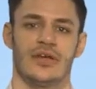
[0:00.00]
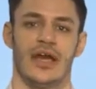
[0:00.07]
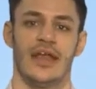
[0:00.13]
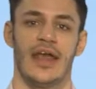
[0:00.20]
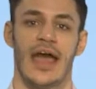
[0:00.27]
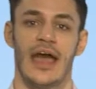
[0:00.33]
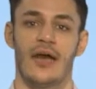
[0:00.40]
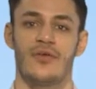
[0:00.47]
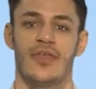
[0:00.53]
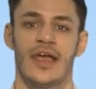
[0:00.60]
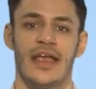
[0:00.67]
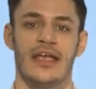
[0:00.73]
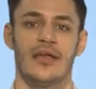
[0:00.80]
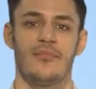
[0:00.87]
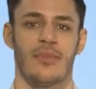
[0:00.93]
and how
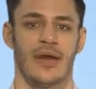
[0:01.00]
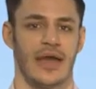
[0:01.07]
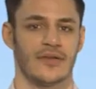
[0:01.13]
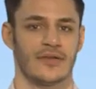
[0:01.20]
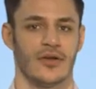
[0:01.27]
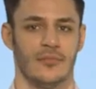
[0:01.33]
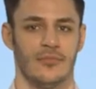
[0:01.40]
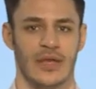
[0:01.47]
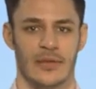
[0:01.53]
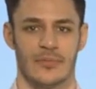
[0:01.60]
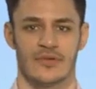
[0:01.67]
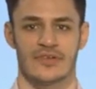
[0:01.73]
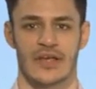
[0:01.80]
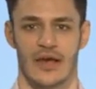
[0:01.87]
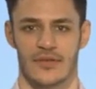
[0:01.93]
they impact on
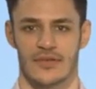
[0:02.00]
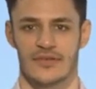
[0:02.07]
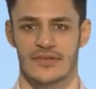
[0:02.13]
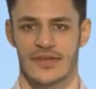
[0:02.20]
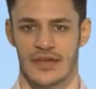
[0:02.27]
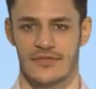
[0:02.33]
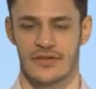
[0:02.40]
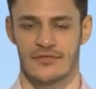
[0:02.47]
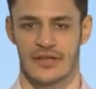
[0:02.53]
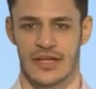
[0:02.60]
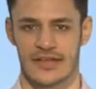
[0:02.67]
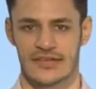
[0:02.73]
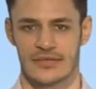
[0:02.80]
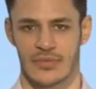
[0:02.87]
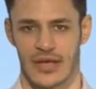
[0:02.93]
people's health and safety
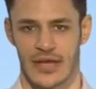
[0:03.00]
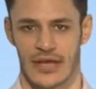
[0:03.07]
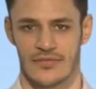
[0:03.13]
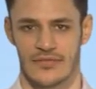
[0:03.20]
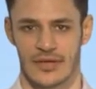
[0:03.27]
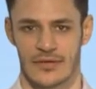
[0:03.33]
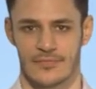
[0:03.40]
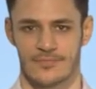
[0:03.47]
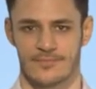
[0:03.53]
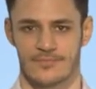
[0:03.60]
related behaviour.